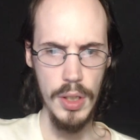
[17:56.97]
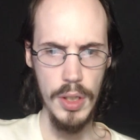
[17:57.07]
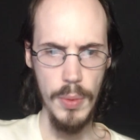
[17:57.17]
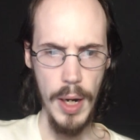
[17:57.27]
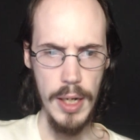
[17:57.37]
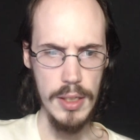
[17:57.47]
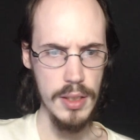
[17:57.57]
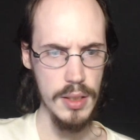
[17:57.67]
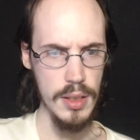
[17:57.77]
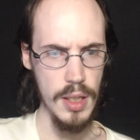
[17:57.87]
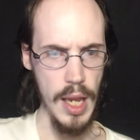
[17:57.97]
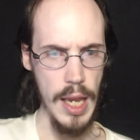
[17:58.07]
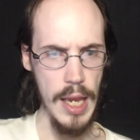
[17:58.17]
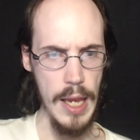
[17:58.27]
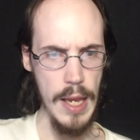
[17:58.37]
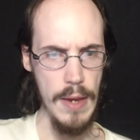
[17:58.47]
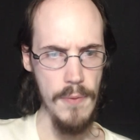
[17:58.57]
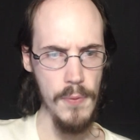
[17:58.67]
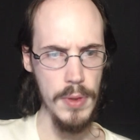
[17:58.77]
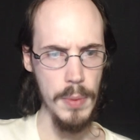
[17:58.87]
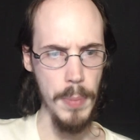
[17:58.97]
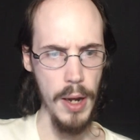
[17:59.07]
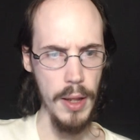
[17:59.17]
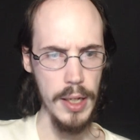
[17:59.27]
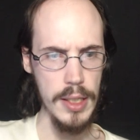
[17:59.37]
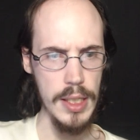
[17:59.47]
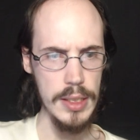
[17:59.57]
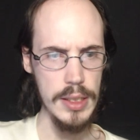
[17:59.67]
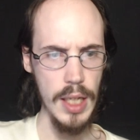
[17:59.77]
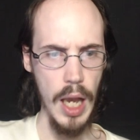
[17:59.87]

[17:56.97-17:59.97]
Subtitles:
You're right. Even with a body like this,